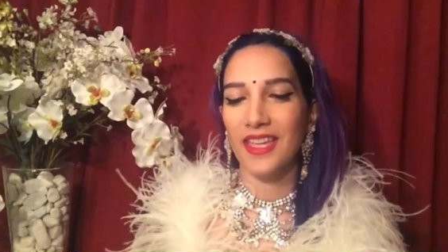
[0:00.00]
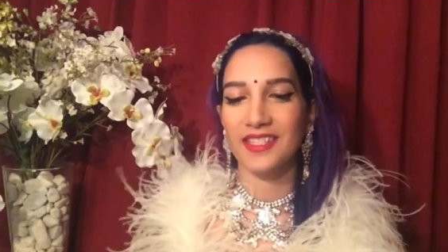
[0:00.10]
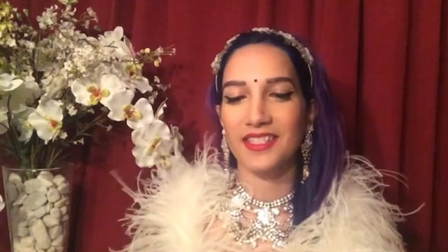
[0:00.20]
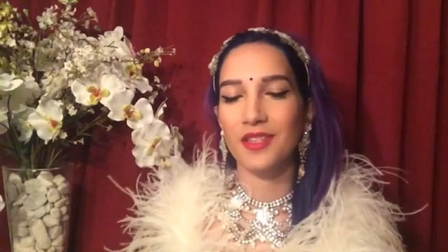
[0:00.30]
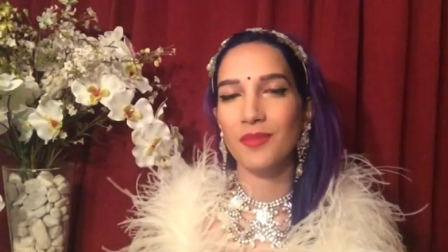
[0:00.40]

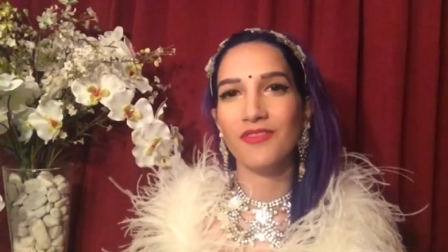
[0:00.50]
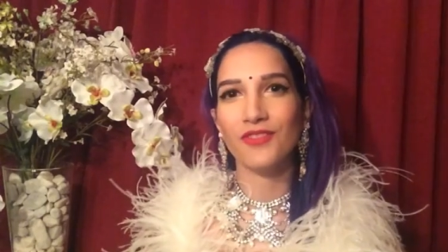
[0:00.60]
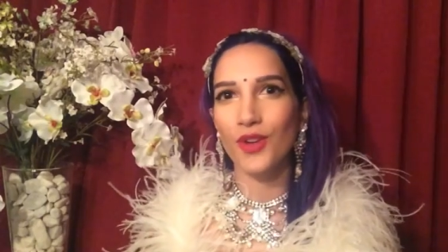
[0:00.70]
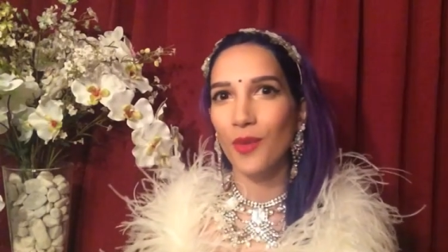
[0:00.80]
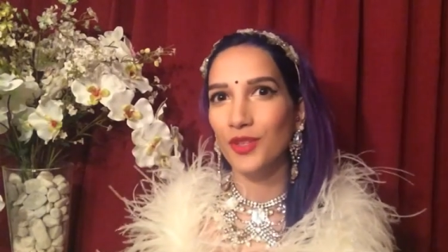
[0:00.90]
It's going to be
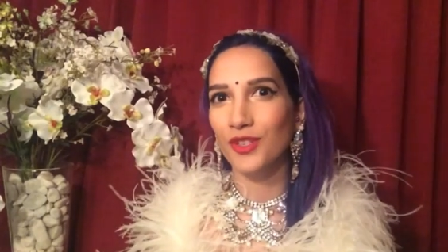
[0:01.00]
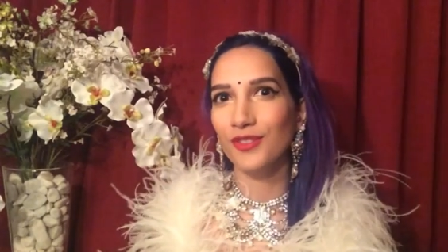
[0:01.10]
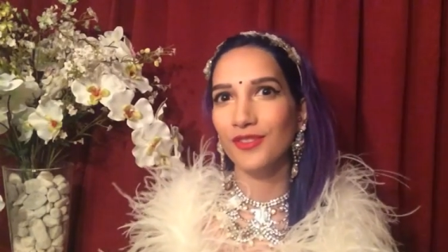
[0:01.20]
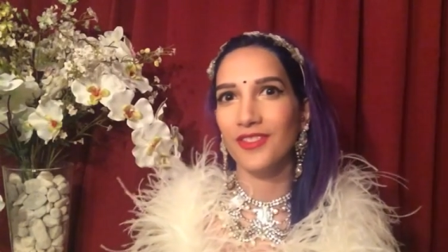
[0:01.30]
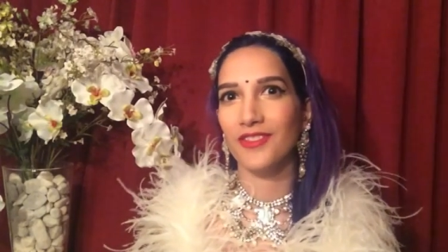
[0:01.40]

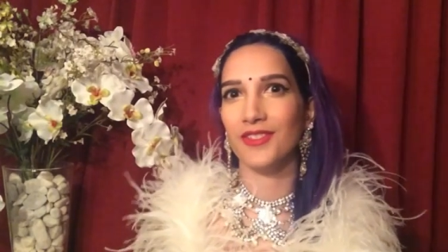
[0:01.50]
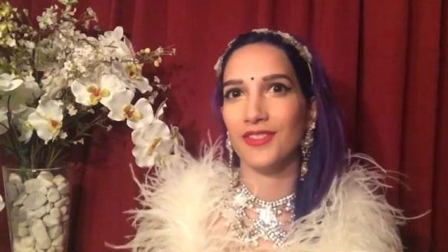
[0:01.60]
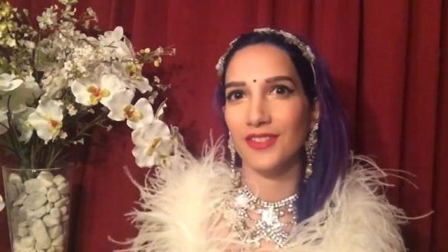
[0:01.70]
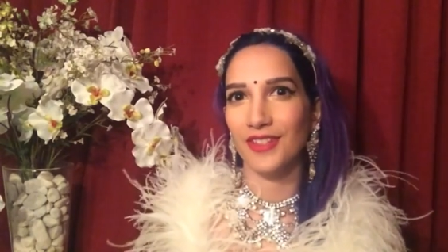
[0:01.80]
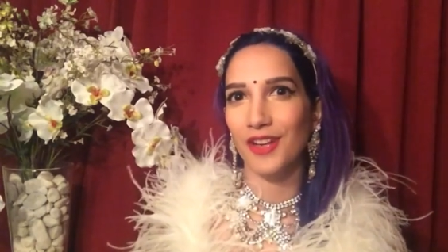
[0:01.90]
phenomenal.
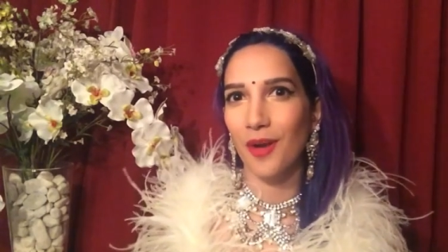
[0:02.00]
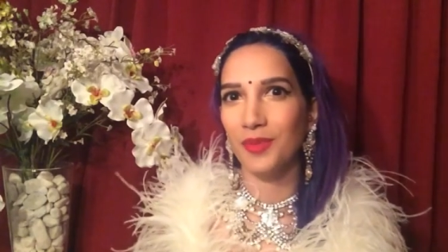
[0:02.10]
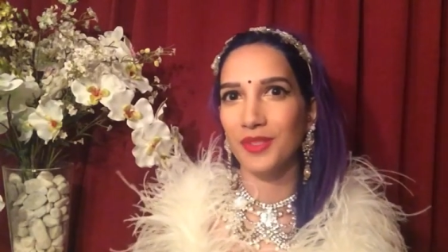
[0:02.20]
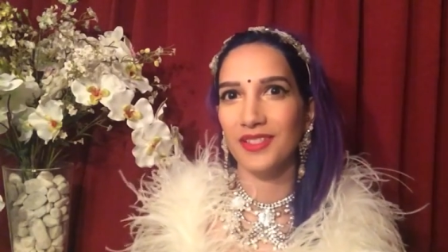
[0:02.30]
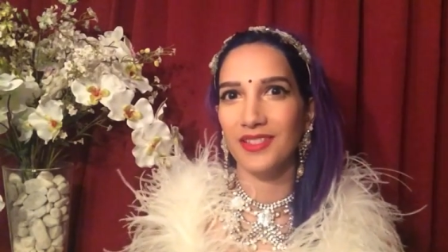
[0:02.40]
There are a
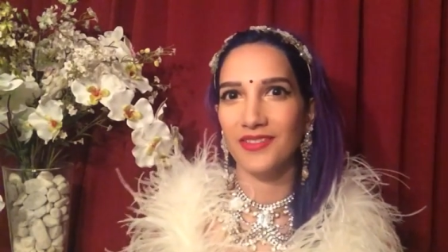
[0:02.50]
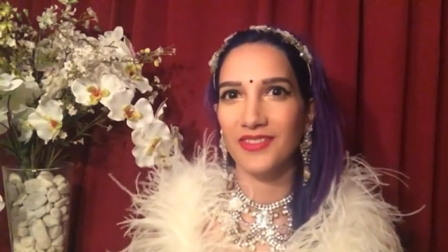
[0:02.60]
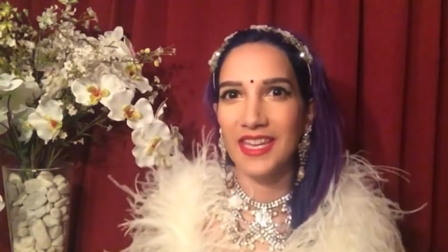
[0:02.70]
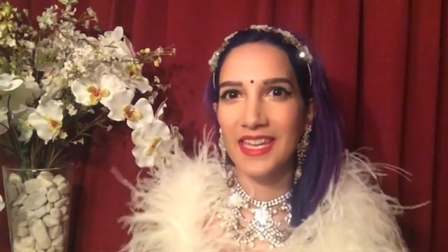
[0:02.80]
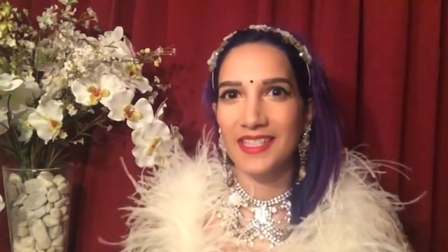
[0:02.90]
couple
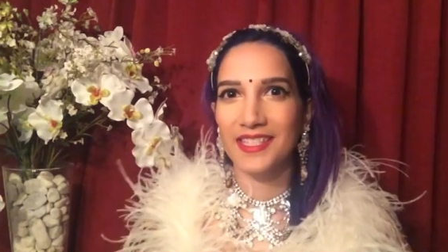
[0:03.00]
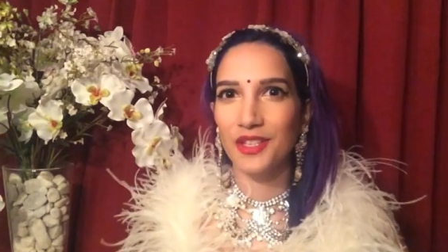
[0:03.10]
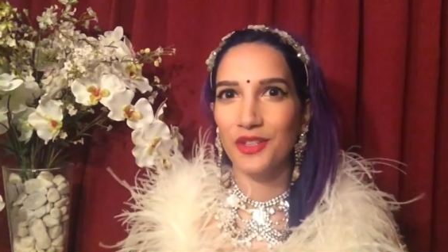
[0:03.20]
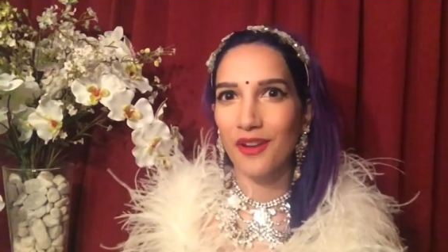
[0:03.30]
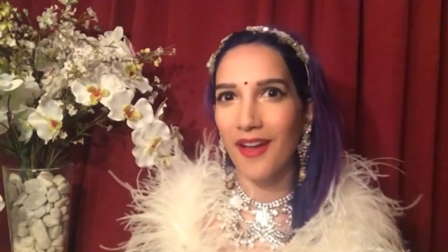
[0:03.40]
of
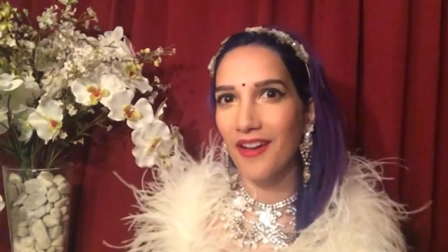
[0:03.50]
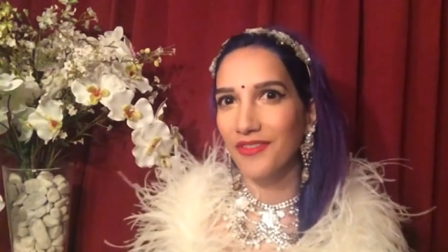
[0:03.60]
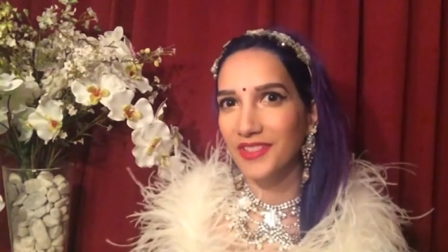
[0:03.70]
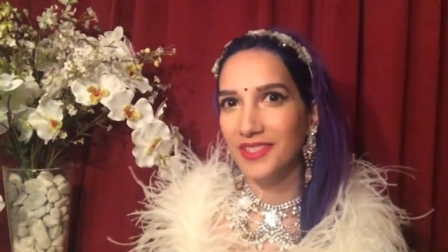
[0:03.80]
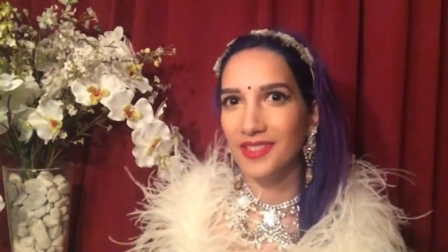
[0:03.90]
secret
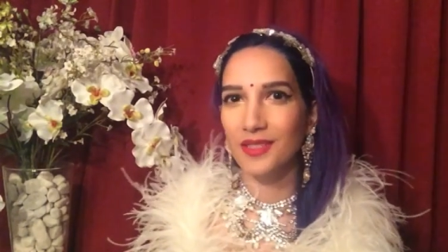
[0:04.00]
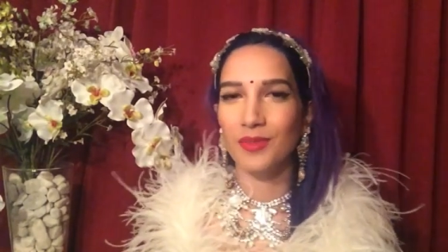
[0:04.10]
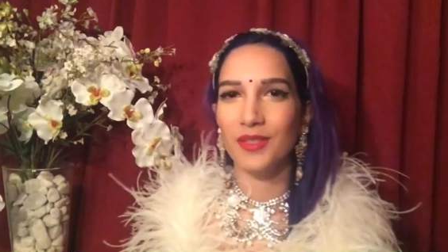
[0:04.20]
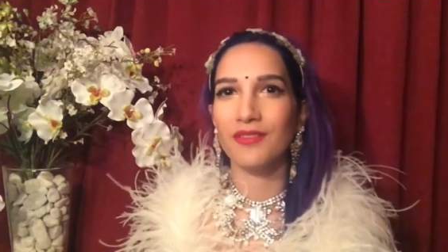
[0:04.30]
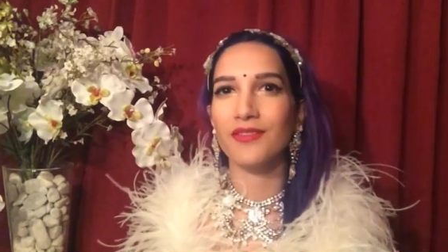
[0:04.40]
outfits to
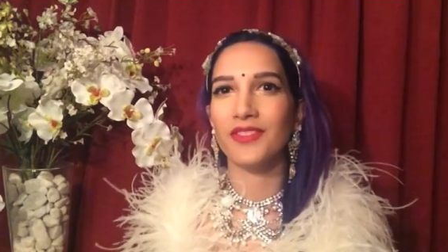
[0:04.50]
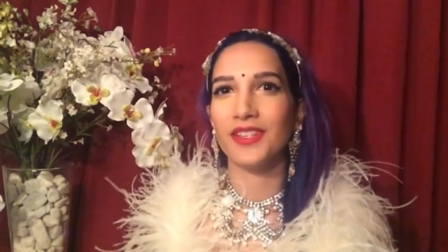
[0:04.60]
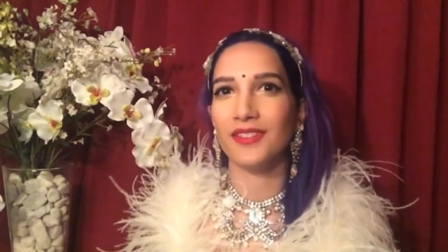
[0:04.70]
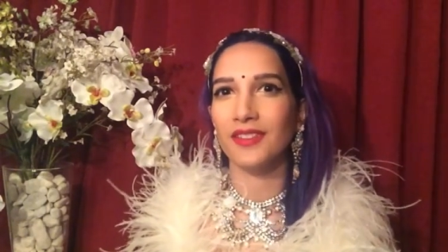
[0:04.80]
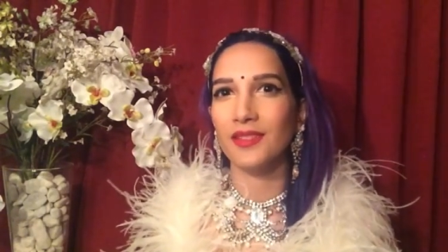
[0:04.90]
be
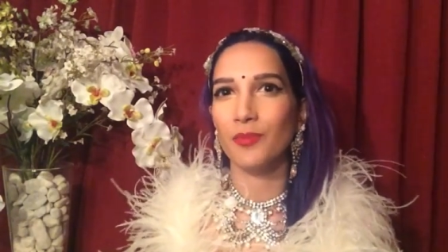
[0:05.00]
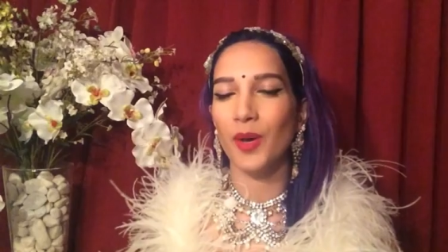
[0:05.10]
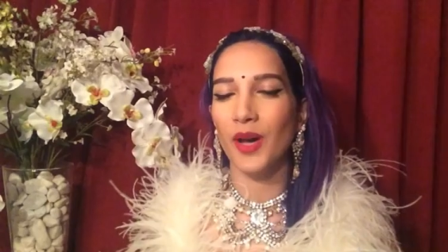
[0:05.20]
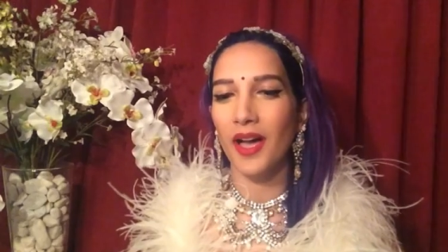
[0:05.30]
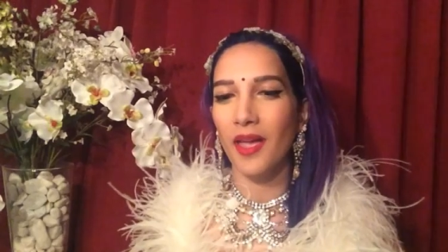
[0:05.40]
revealed
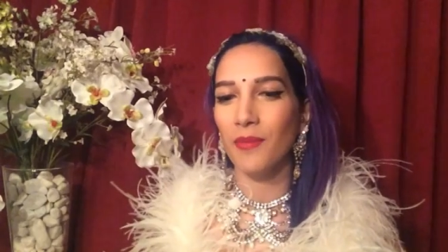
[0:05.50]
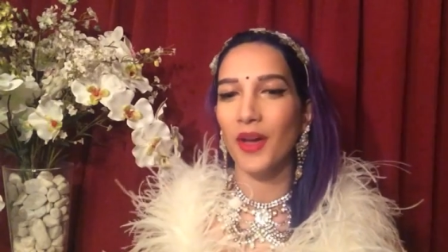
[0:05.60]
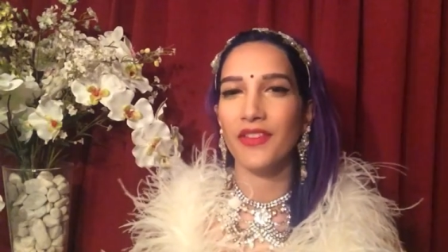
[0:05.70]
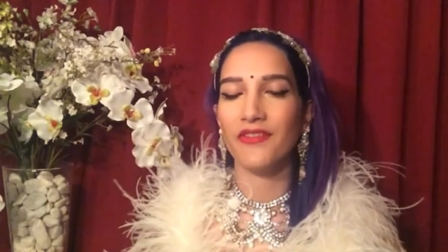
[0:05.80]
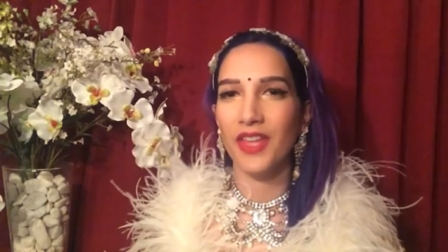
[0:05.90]
by
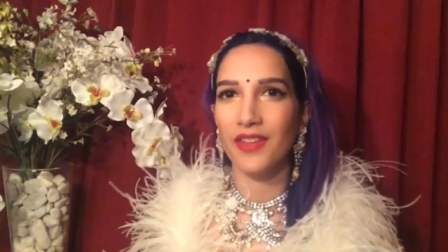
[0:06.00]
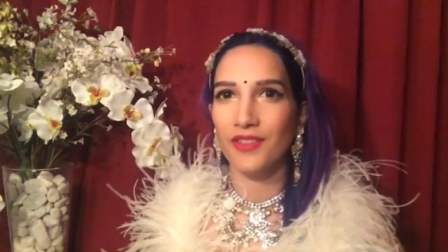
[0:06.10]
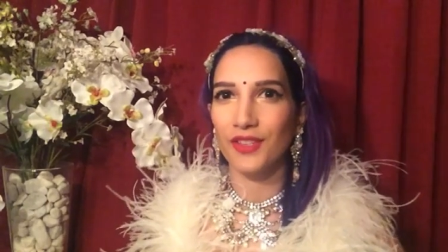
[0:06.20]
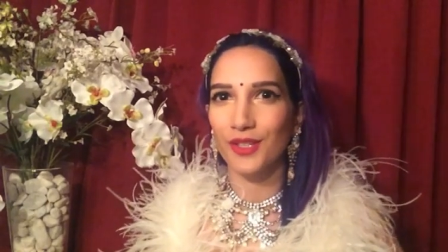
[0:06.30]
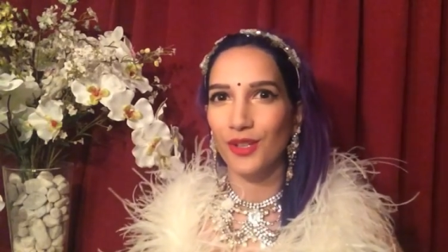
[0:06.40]
my
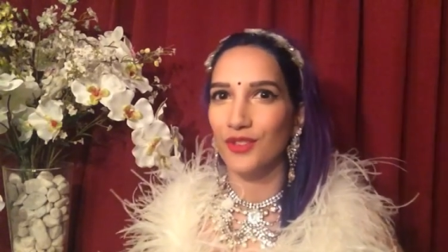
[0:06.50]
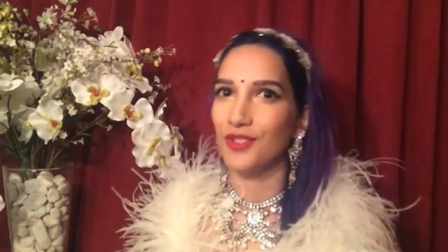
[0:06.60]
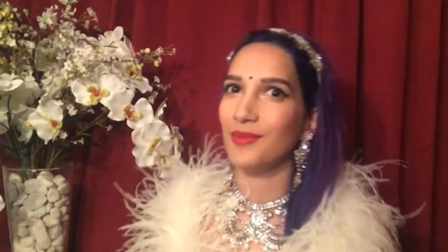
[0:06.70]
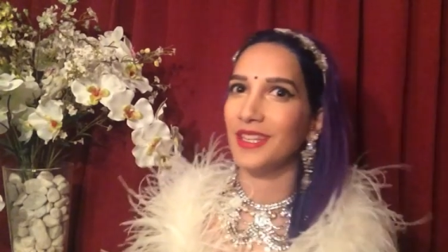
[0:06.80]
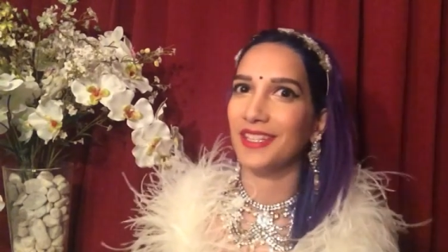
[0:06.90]
favourite
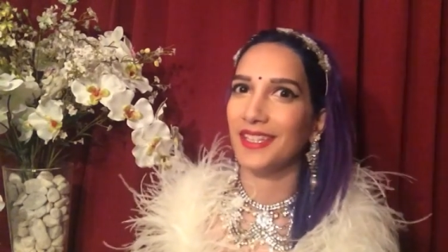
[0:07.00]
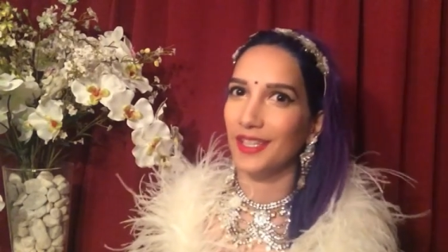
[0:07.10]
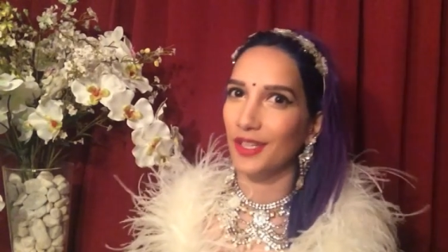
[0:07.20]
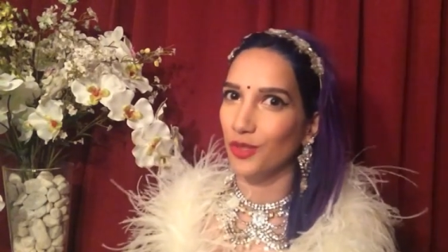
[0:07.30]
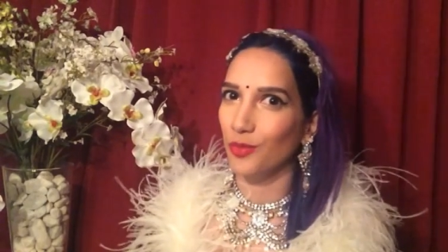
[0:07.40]
costumier,
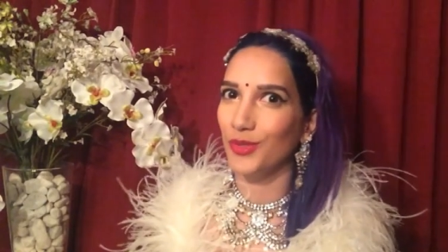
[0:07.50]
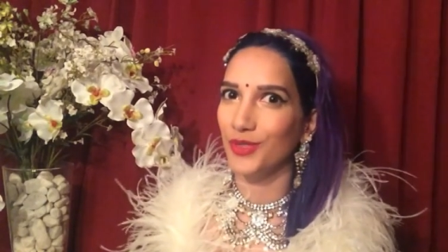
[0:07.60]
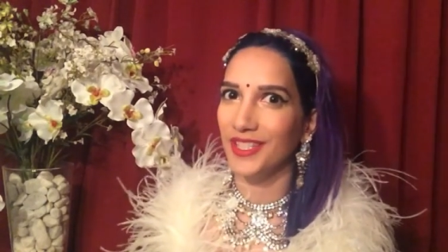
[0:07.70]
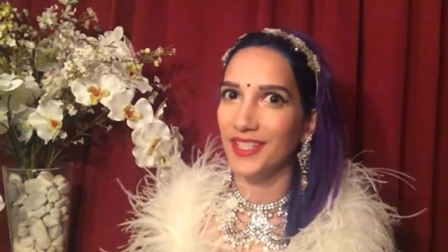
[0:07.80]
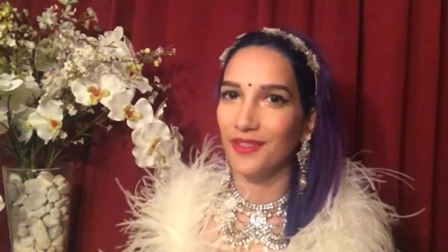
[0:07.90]
Kiku
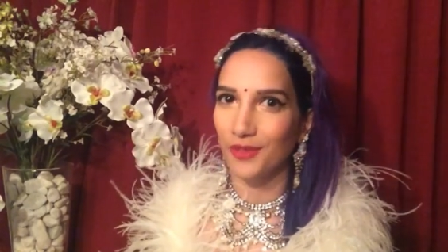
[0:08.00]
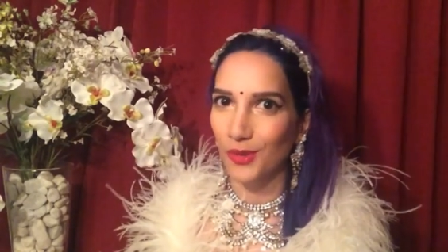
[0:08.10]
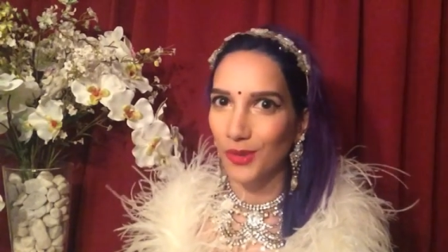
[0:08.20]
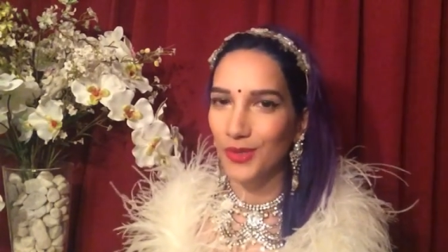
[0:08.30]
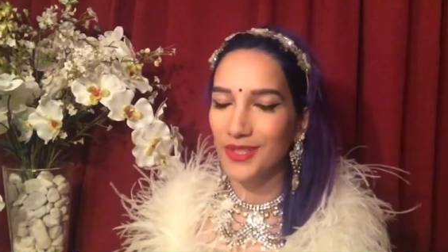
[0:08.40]
Boutique, of
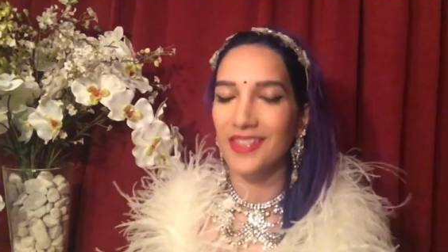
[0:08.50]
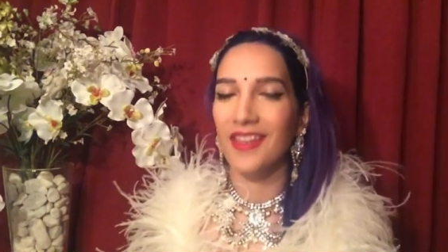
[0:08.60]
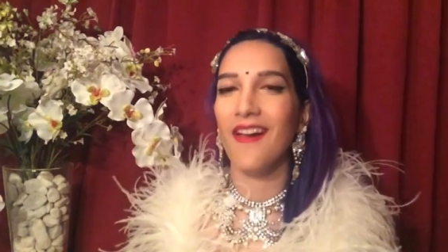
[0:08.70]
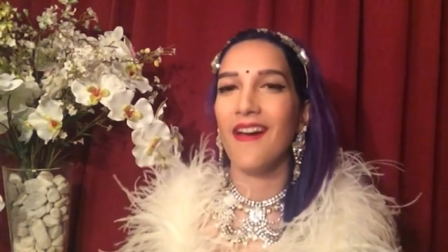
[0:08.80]
course,